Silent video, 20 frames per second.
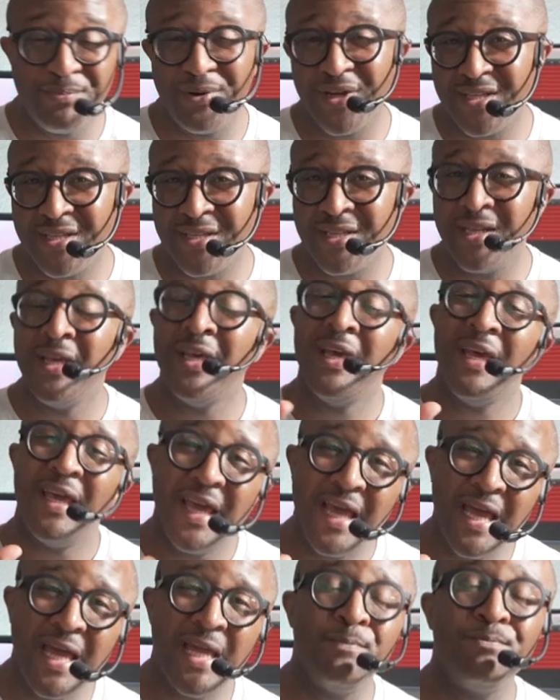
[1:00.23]
button
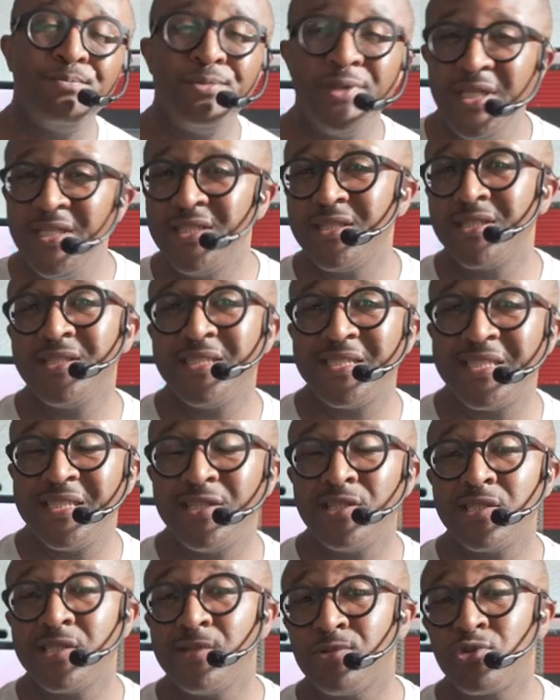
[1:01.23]
and please
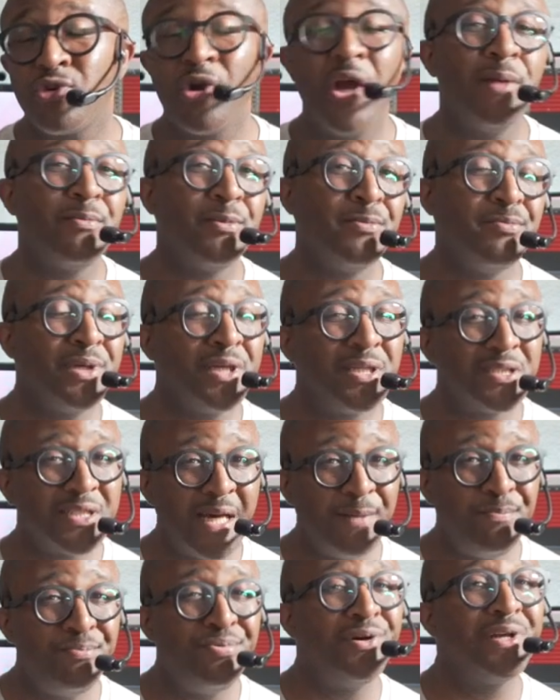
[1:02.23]
consider subscribing because
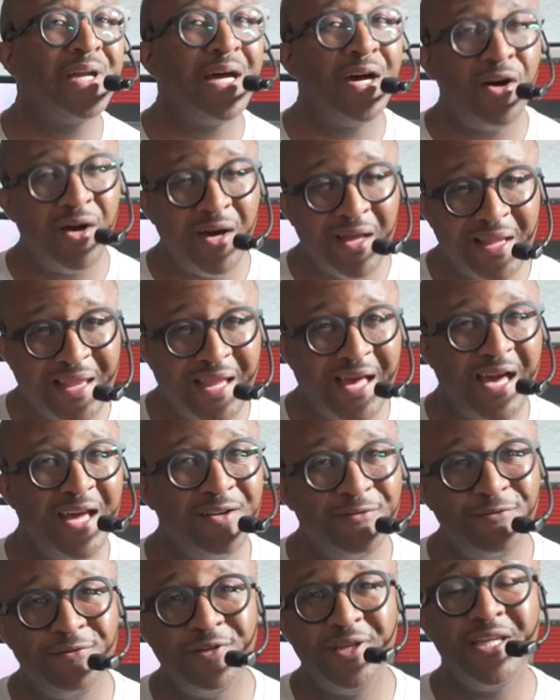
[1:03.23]
I put out a lot
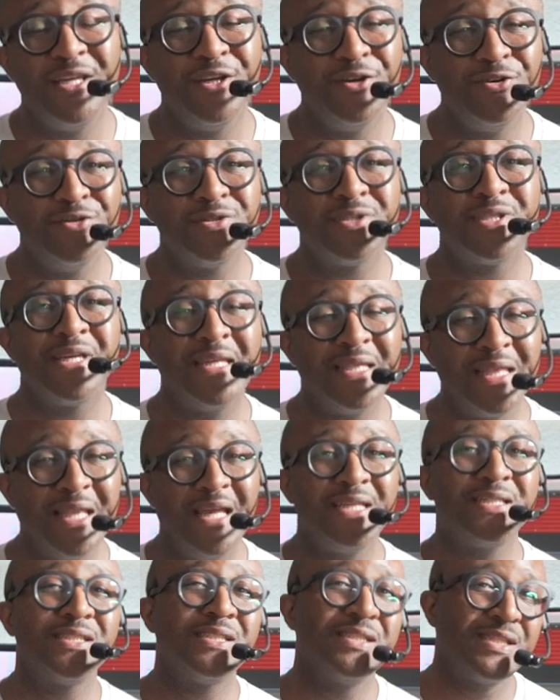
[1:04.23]
of videos and
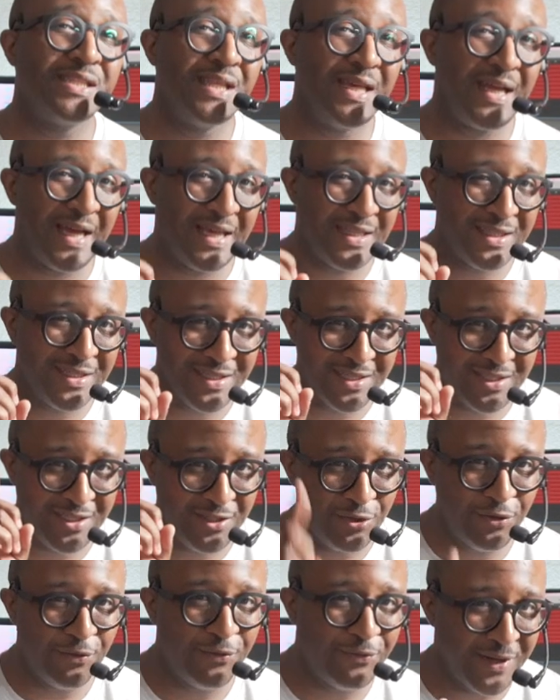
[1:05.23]
lessons that I think
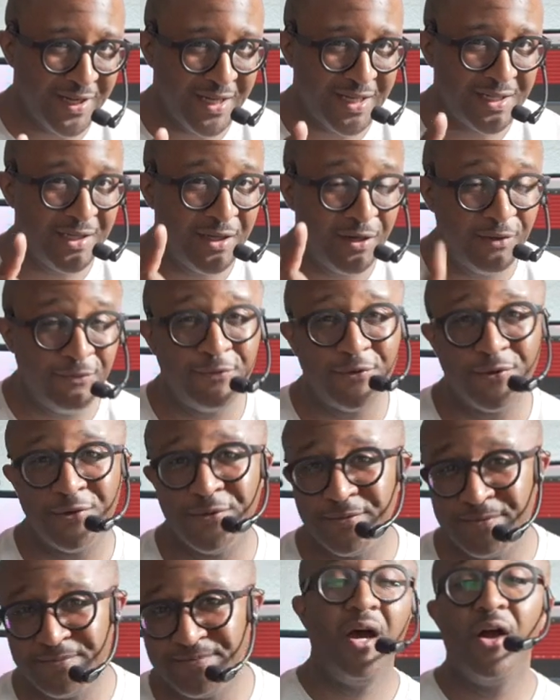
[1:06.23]
you'll find helpful.
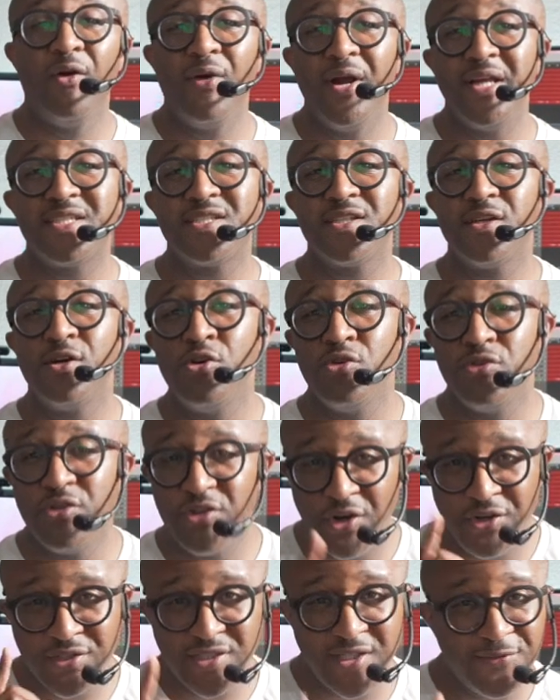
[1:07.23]
All right, so
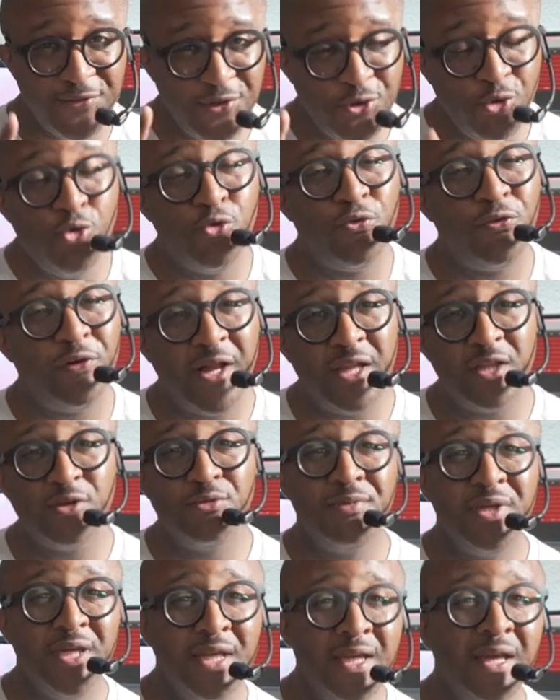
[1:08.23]
those of you who follow
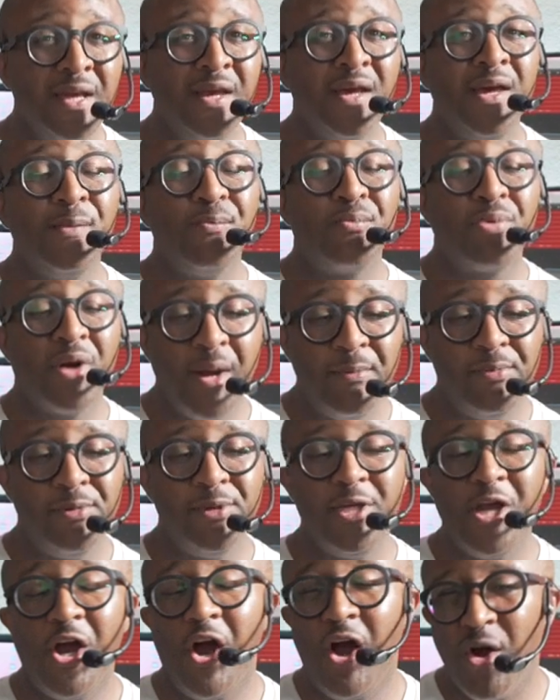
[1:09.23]
me
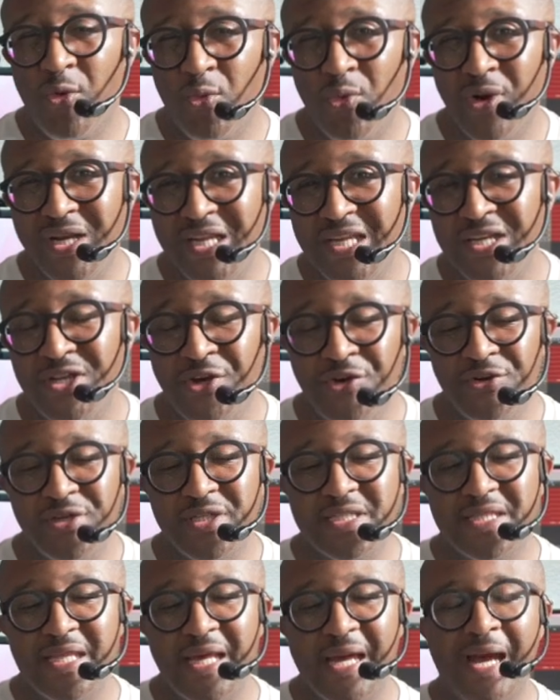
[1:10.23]
probably already
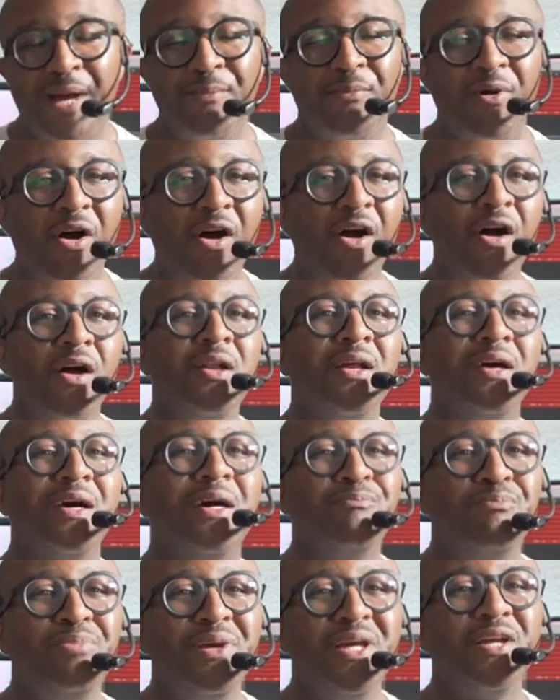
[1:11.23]
noticed that I'm on
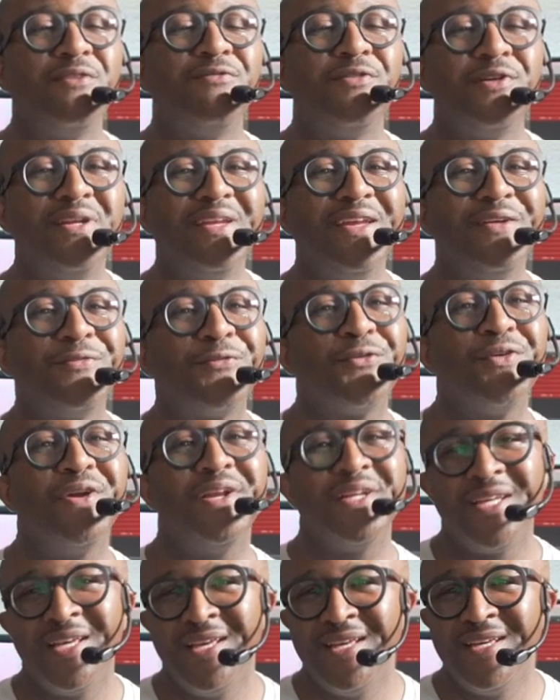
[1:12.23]
a bit of a different
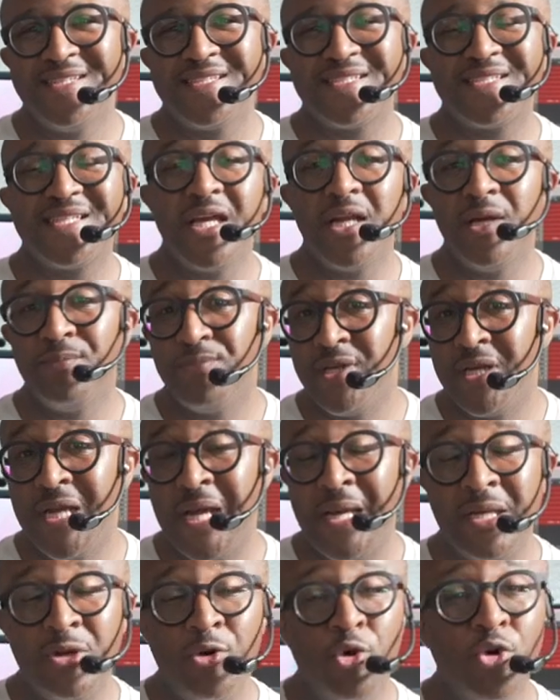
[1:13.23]
setup than
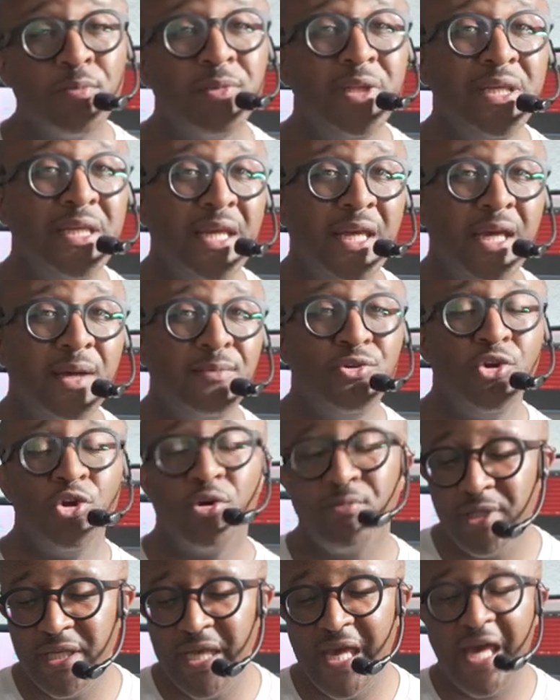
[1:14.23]
I normally am.
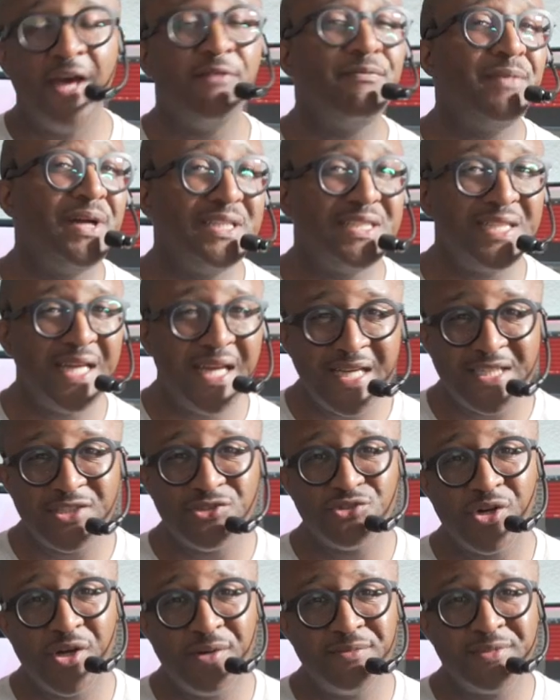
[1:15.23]
Normally, I have my jazz
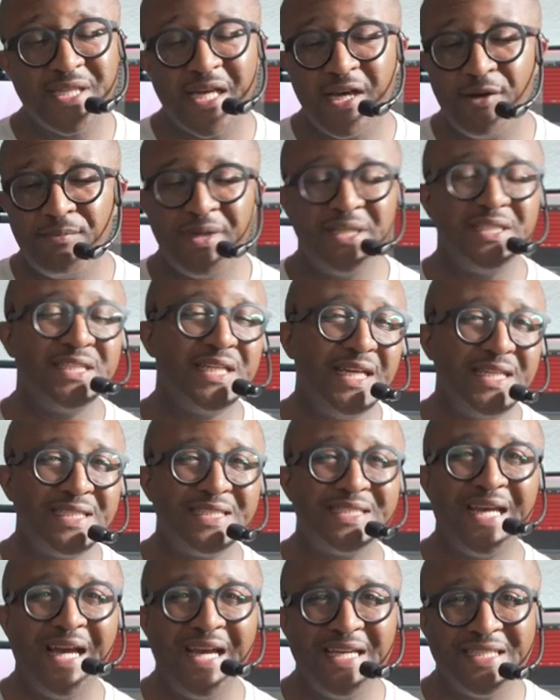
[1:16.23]
drums out, my jazz
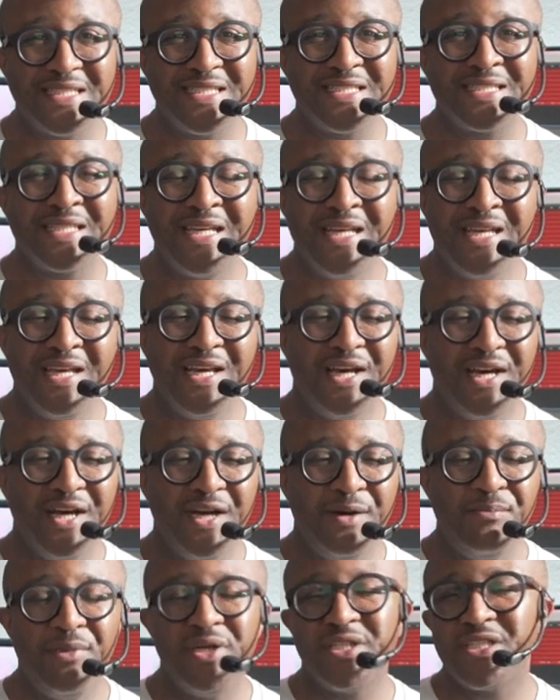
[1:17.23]
sizes
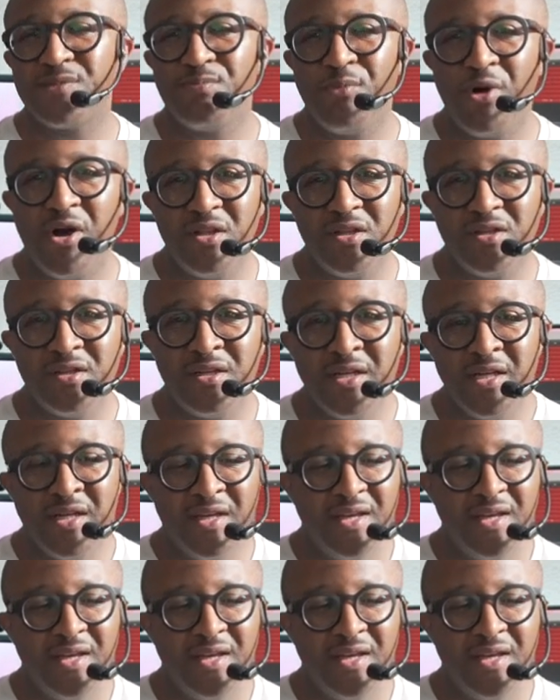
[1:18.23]
uh, much smaller.